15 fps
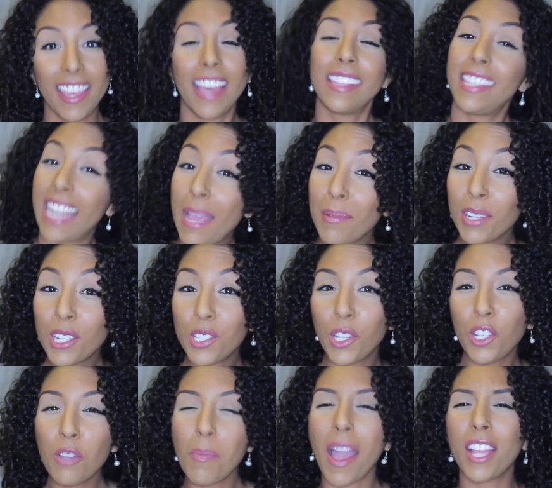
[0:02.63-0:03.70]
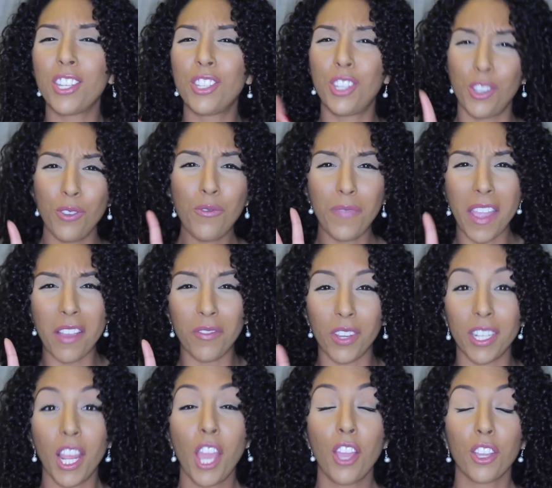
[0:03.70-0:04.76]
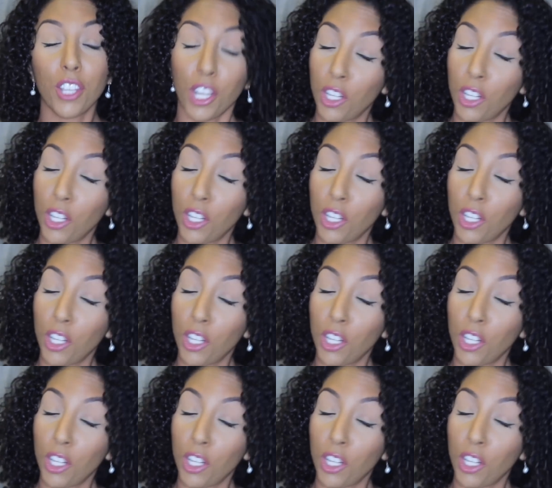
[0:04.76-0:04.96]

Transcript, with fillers: And today I'm going to show you my two favorite